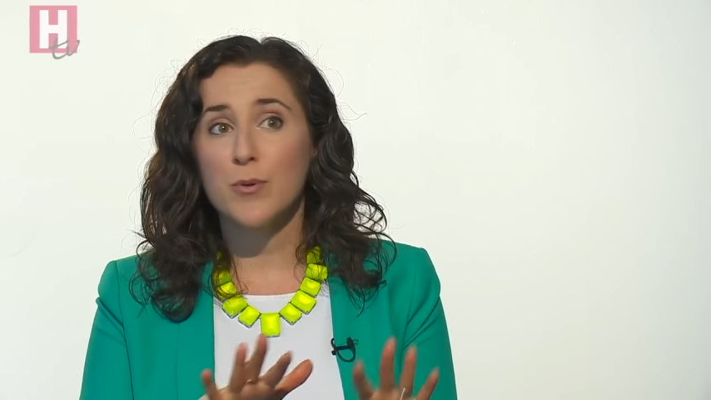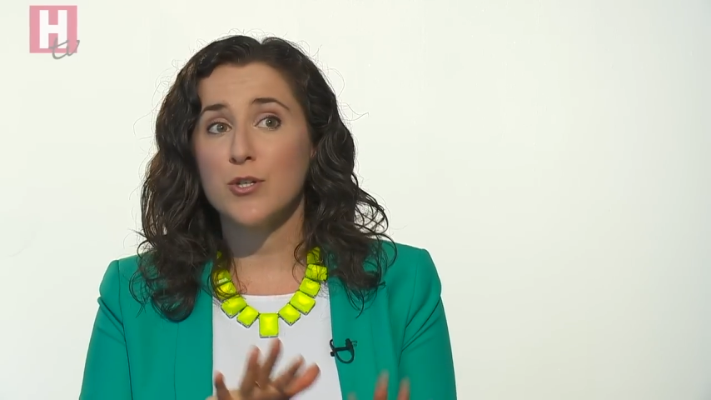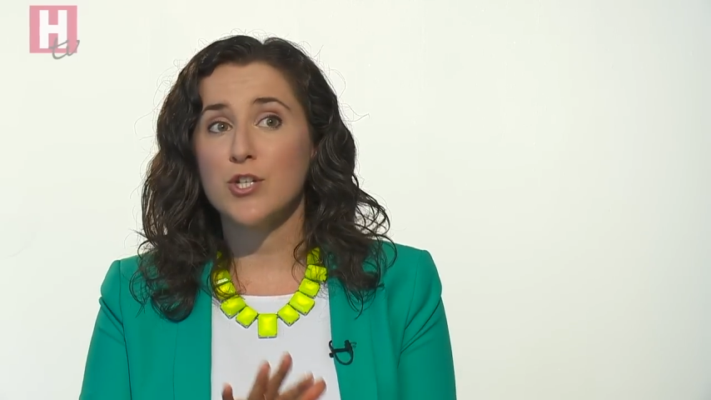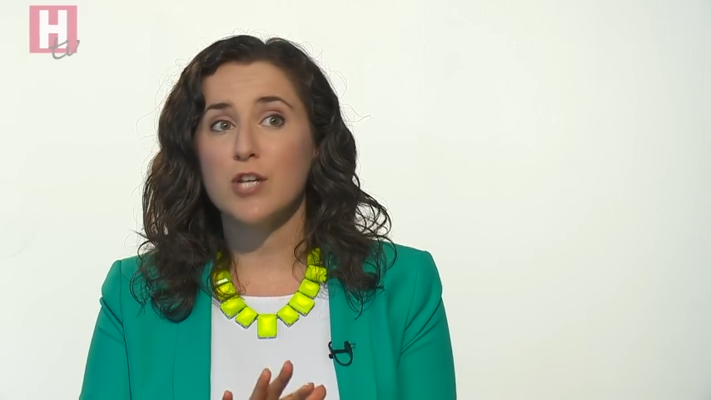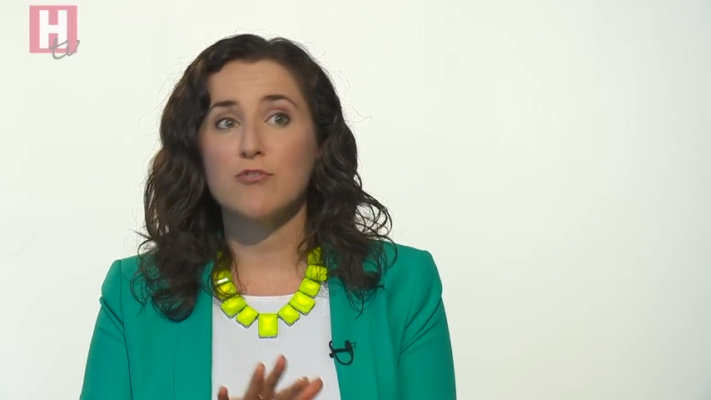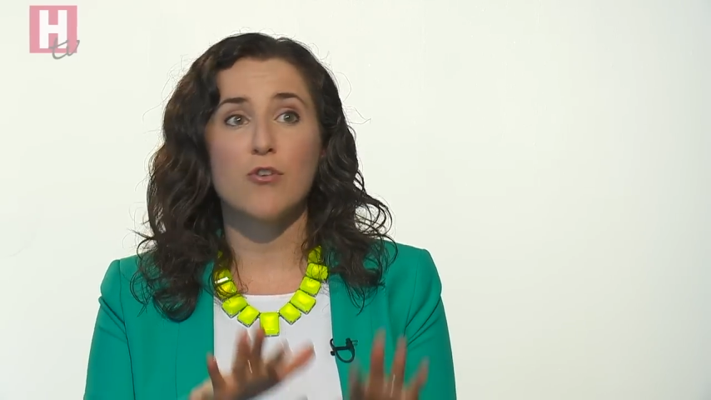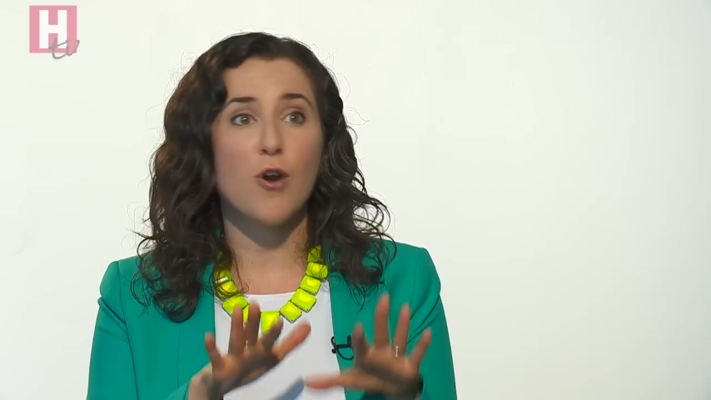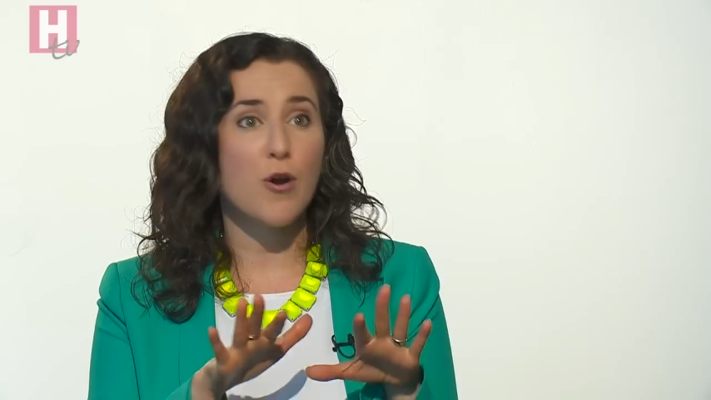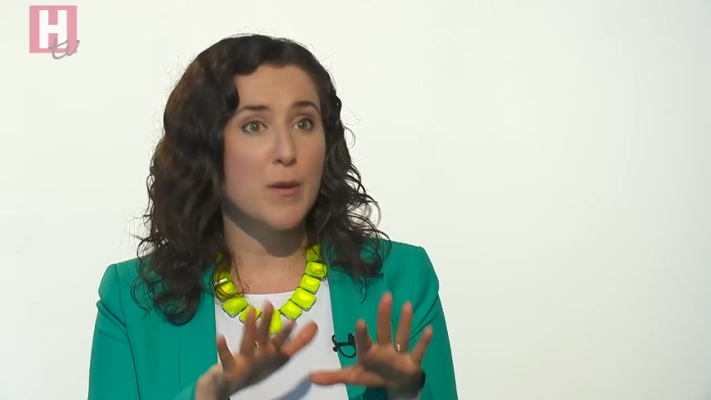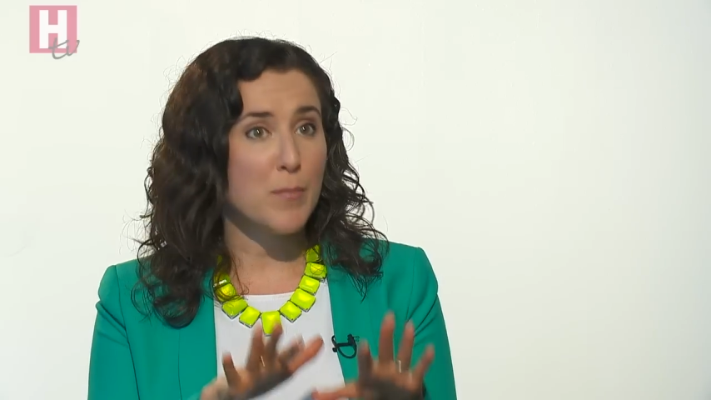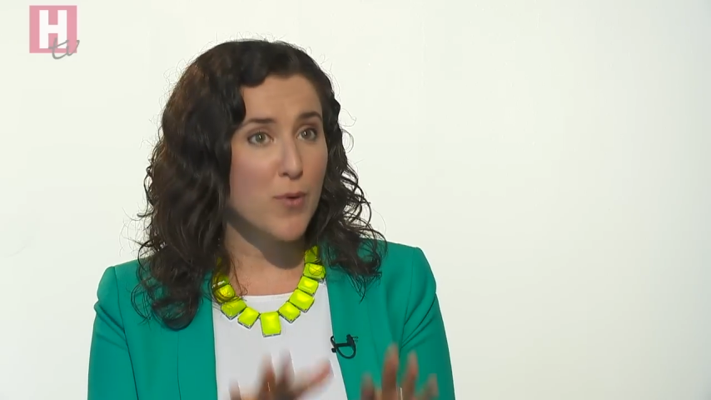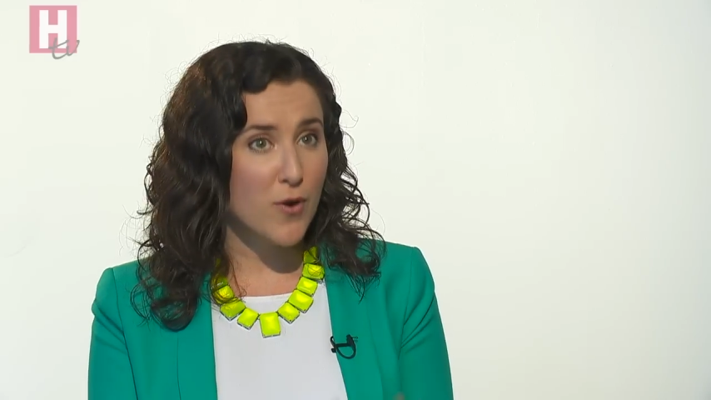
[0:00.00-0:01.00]
progesterone
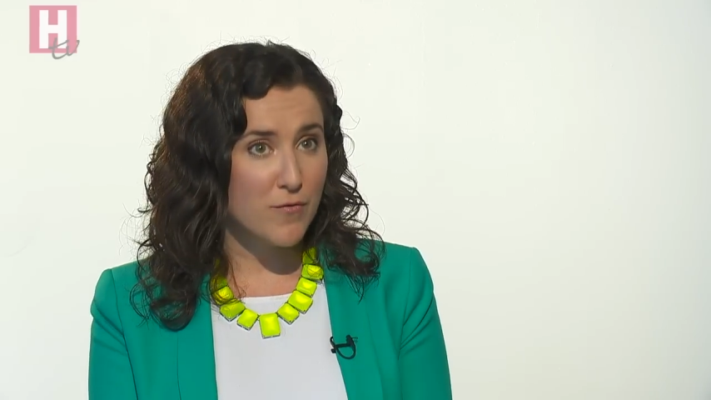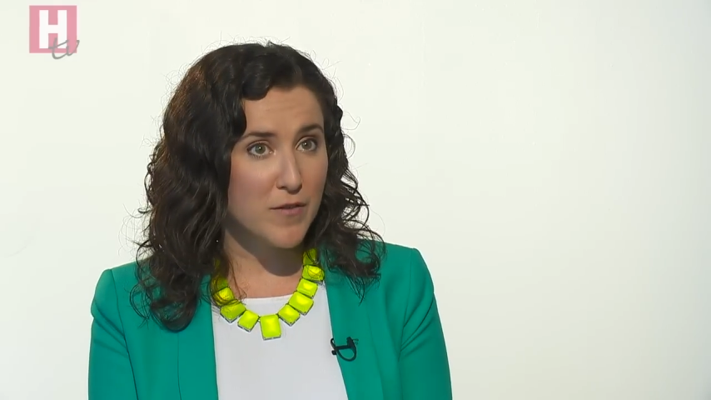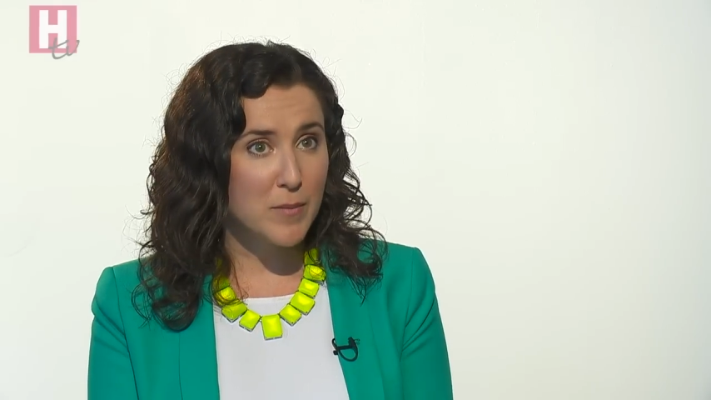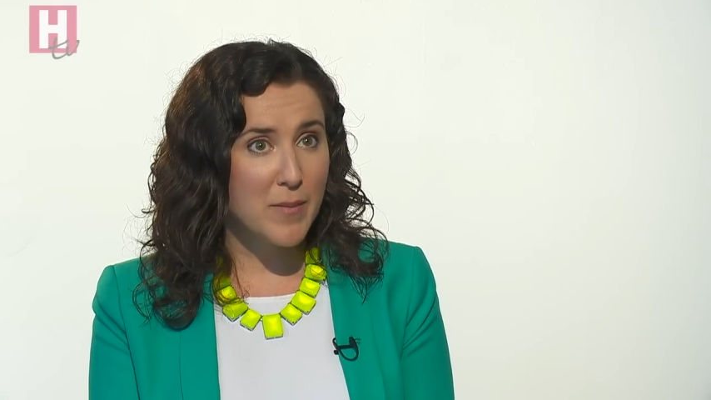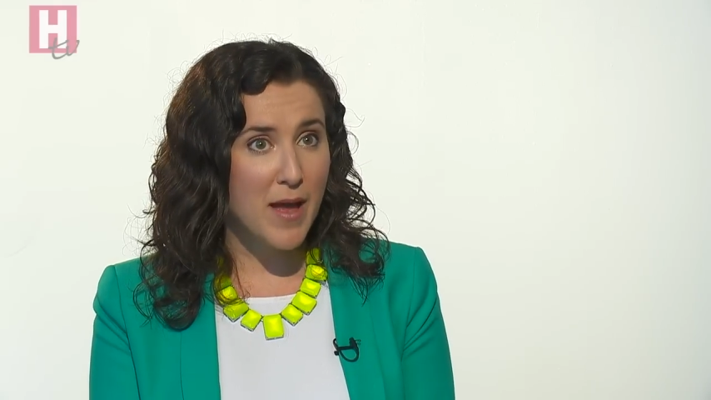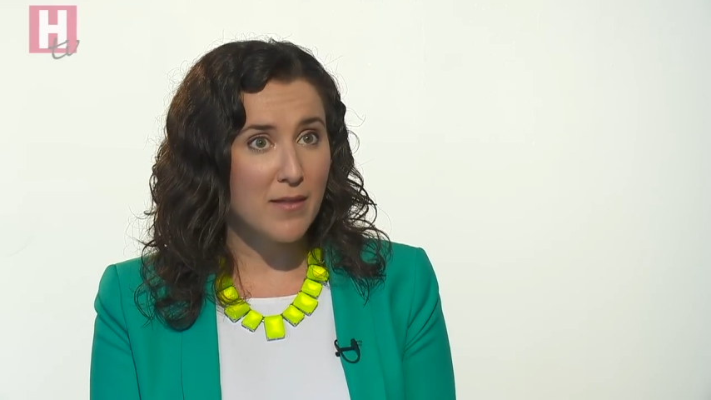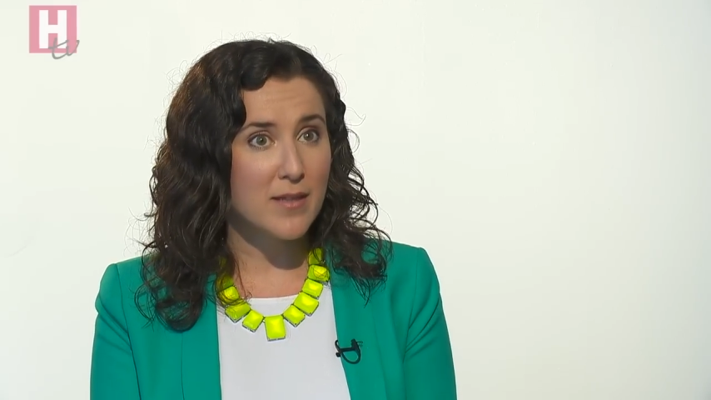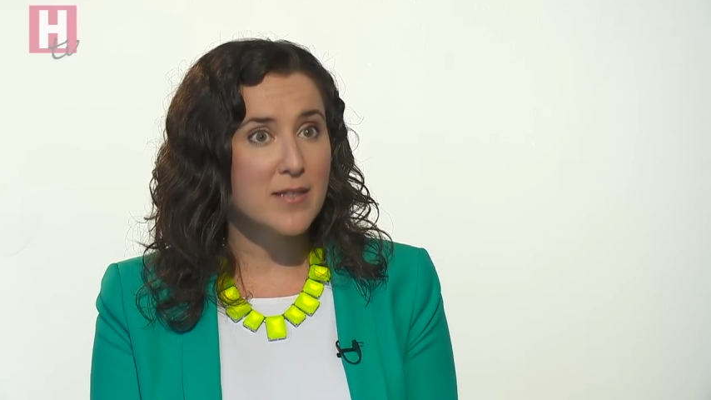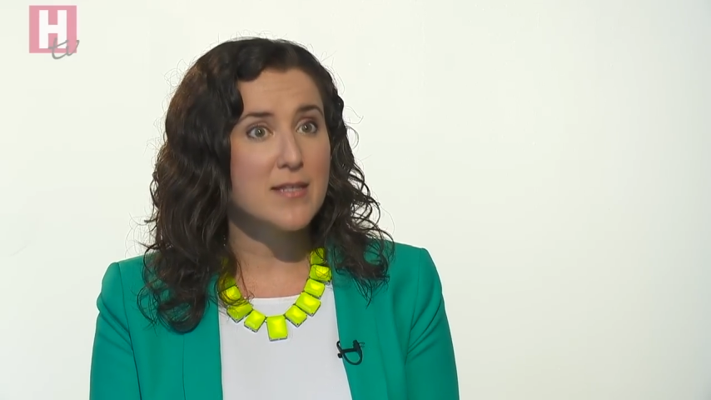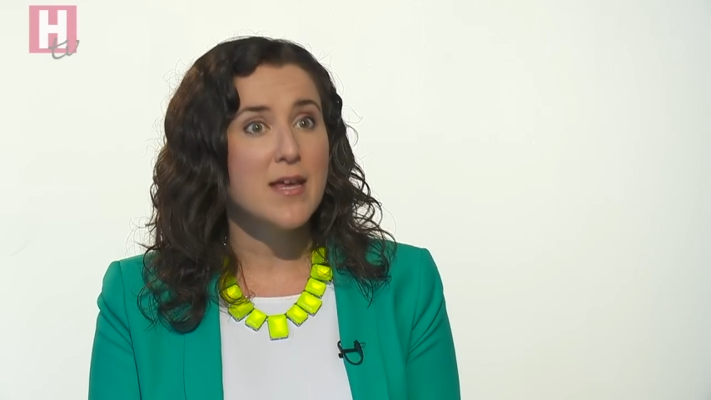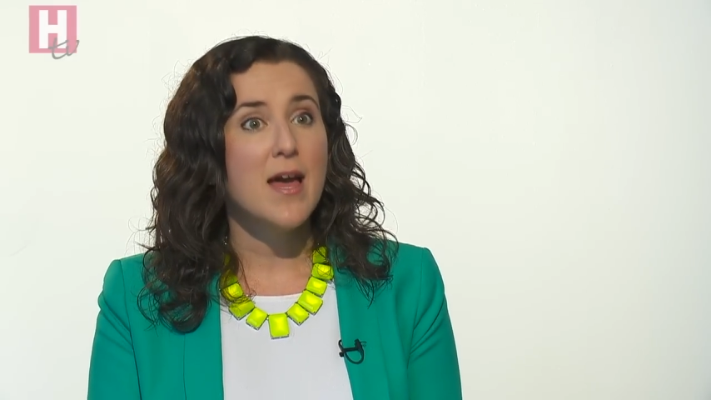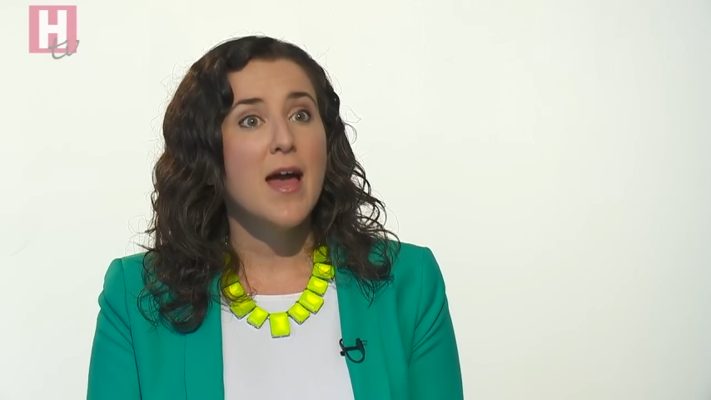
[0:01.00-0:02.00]
are in perfect
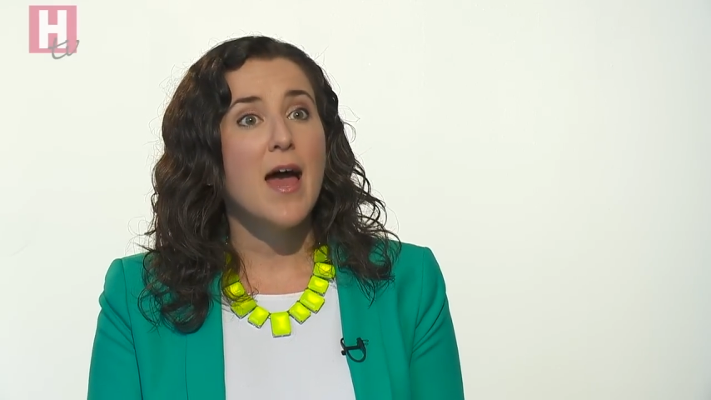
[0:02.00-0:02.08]
balance